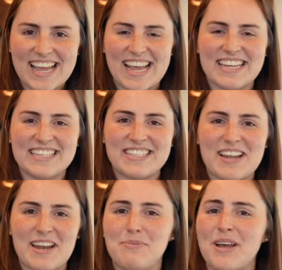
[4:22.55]
And
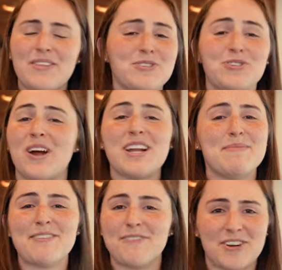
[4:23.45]
any plan that you're trying to
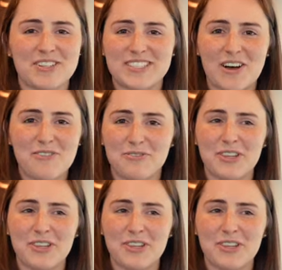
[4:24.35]
make for yourself,